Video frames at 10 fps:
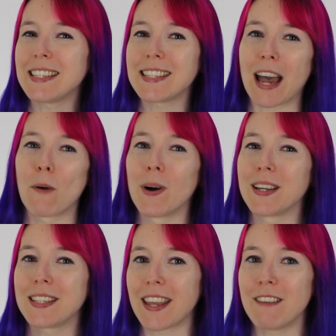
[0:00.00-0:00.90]

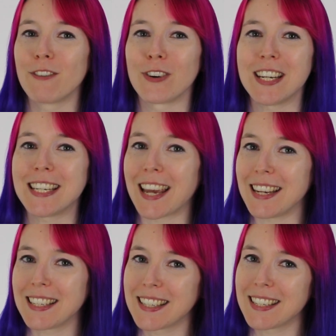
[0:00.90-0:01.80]
sour, savoury
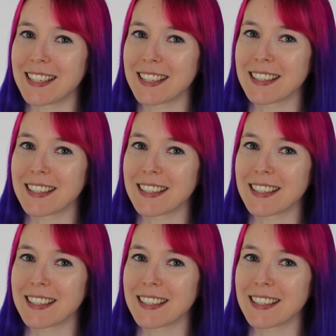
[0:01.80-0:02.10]
taste.